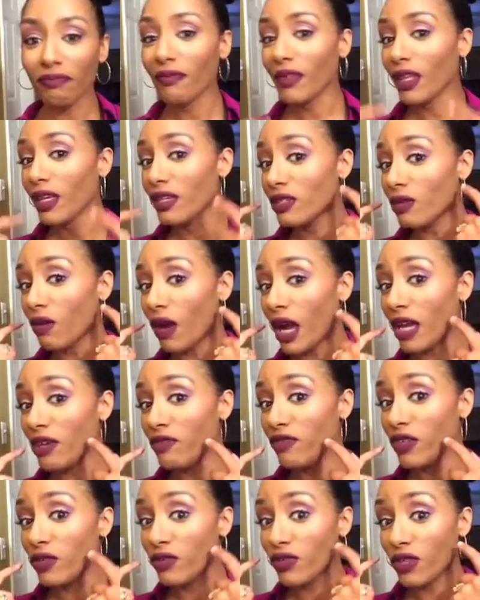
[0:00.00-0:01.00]
So I've
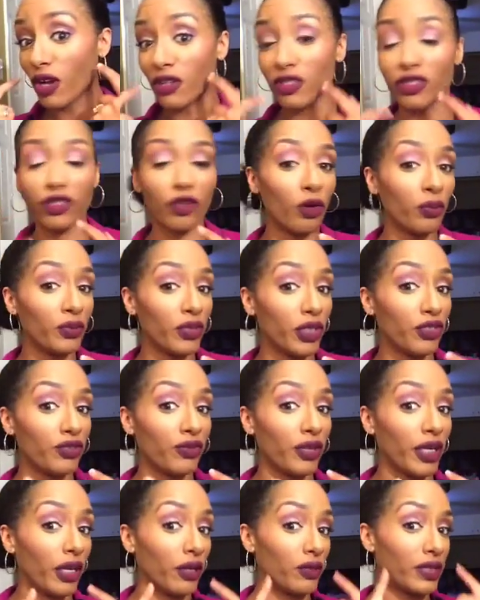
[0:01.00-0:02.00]
used our Sculpting
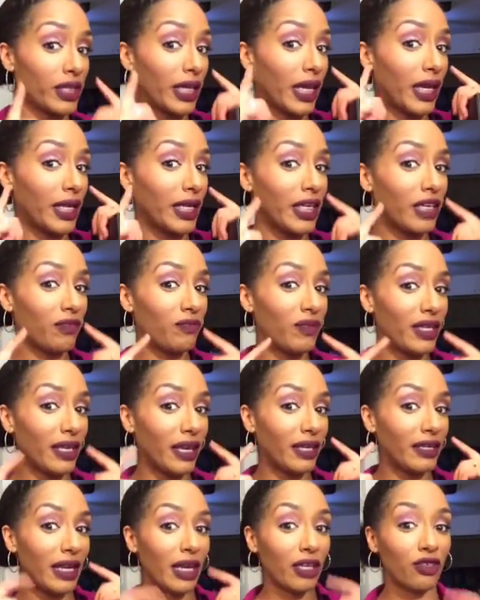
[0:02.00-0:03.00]
Trio to kind of give me that
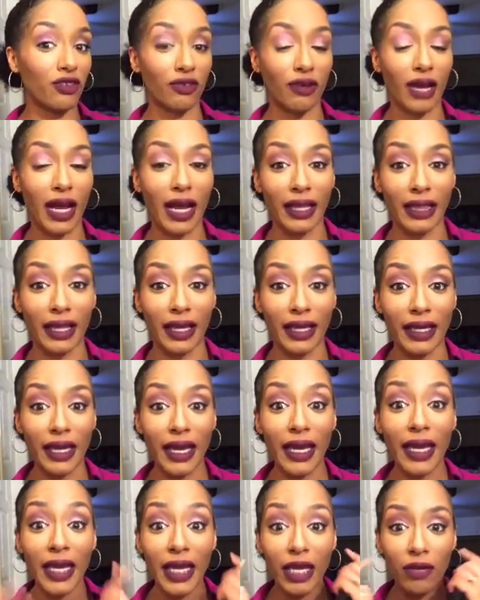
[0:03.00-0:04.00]
natural highlight
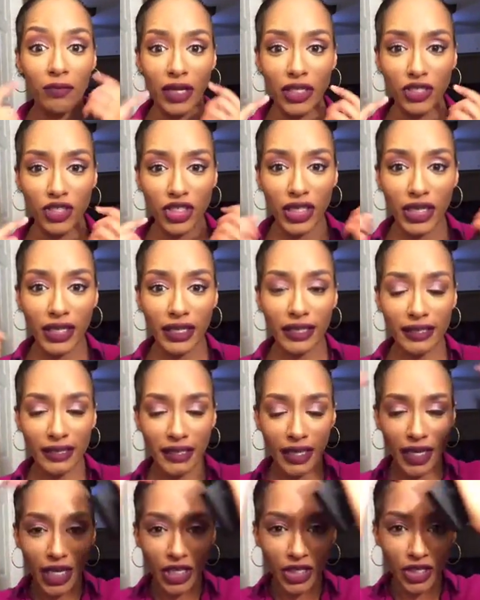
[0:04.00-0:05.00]
in my cheeks.
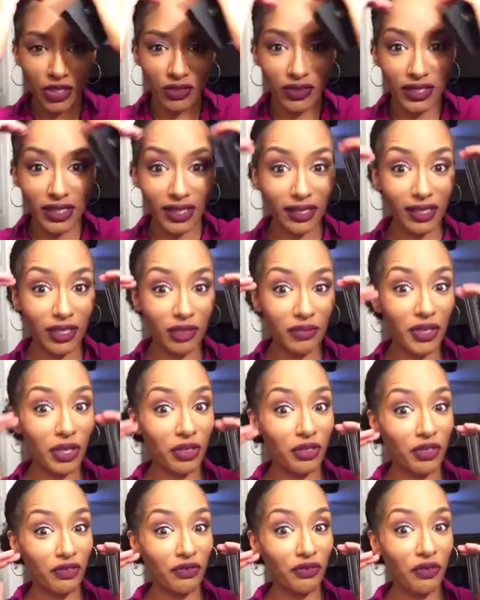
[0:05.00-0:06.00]
Use it a little bit on
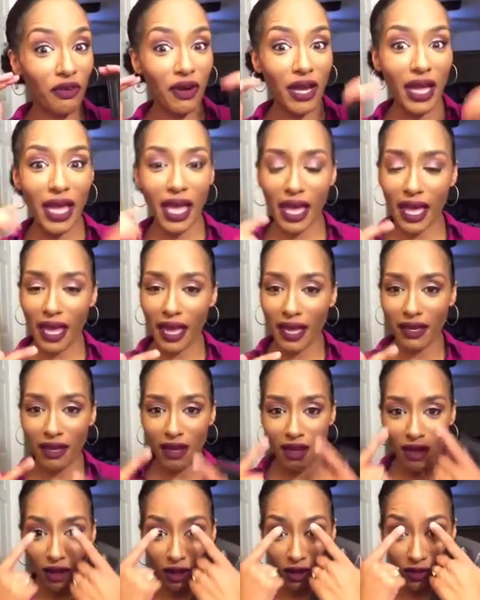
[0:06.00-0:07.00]
your forehead,
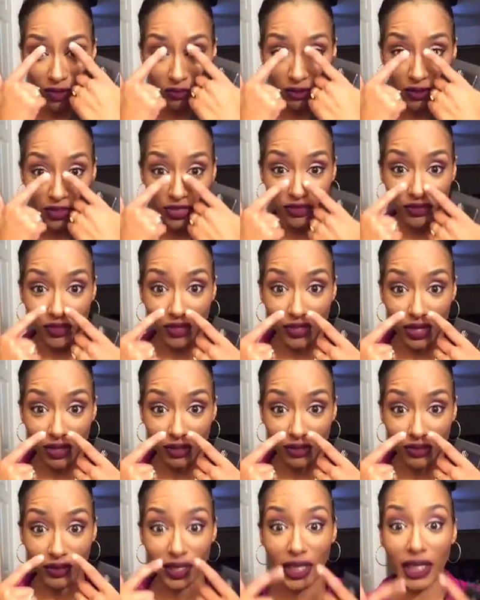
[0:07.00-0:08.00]
on the bridge of your
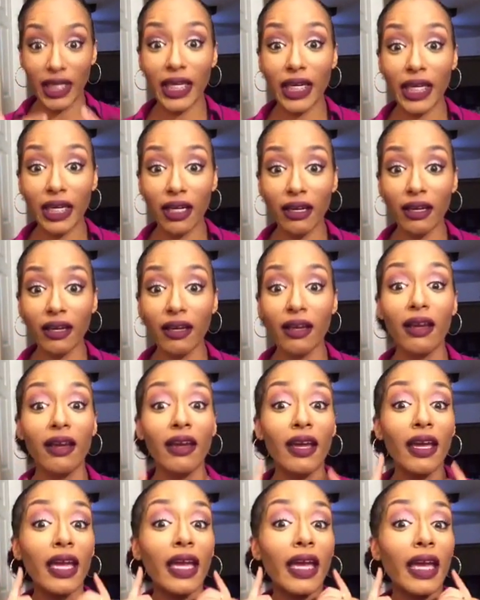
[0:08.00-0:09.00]
nose right here,
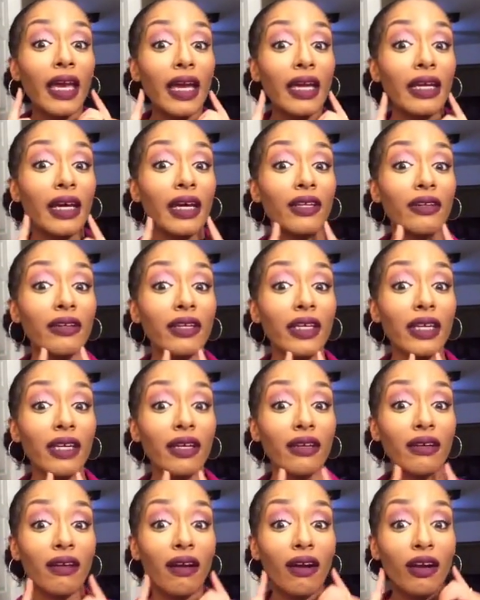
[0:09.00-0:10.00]
and under
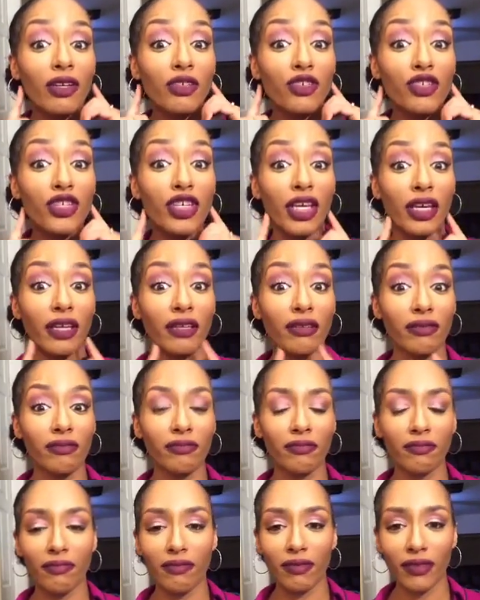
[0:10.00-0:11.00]
here on your chin.
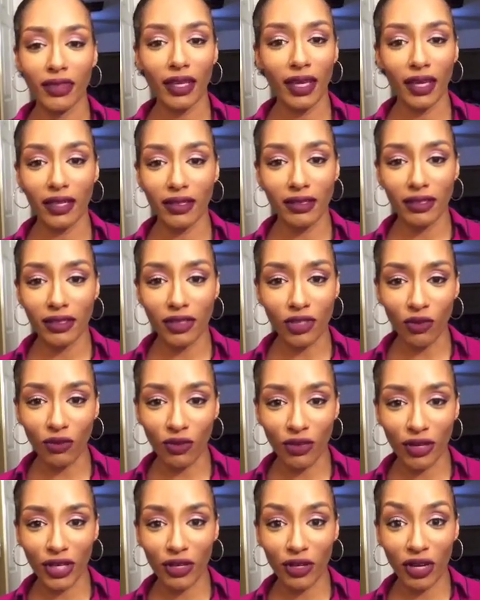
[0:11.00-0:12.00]
And don't
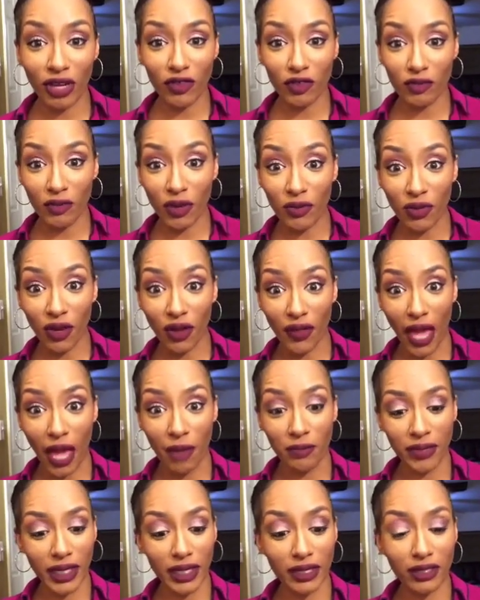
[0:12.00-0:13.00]
worry, you don't have to remember all that
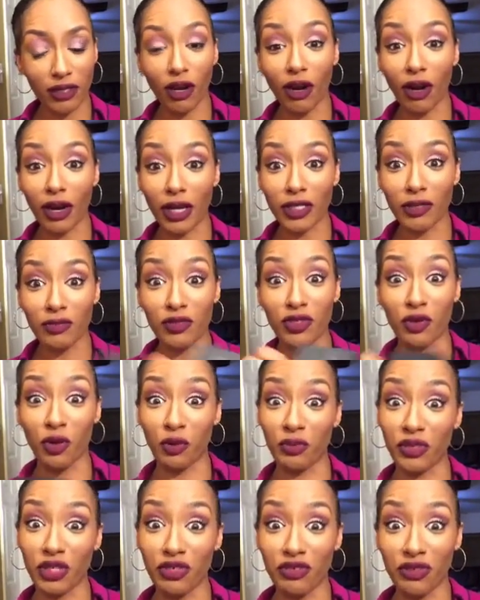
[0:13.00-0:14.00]
because our awesome
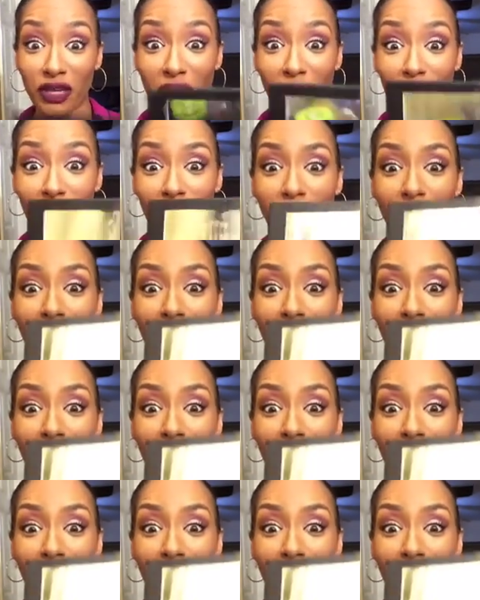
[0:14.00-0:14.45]
Sculpting Trio